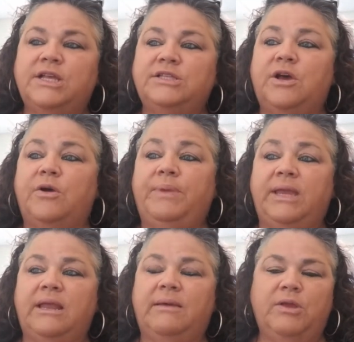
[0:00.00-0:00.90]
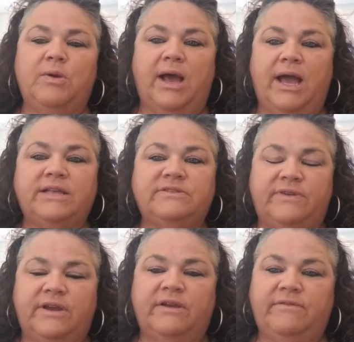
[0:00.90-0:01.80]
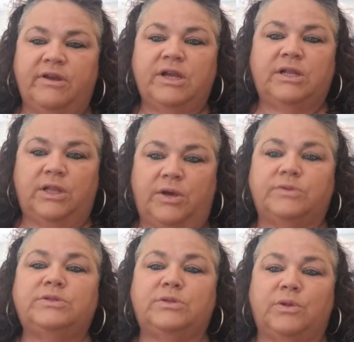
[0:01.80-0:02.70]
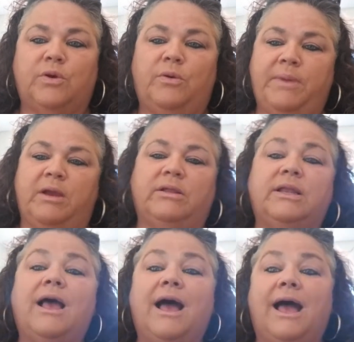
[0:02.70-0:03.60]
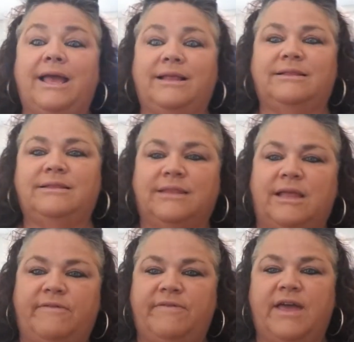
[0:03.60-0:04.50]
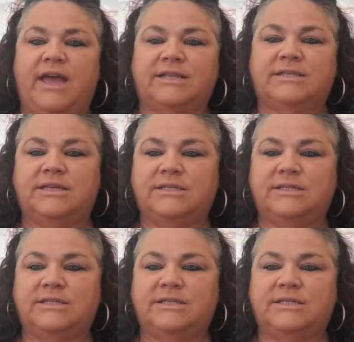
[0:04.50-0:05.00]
So BWI is very, very close to Laurel, Maryland. I love that.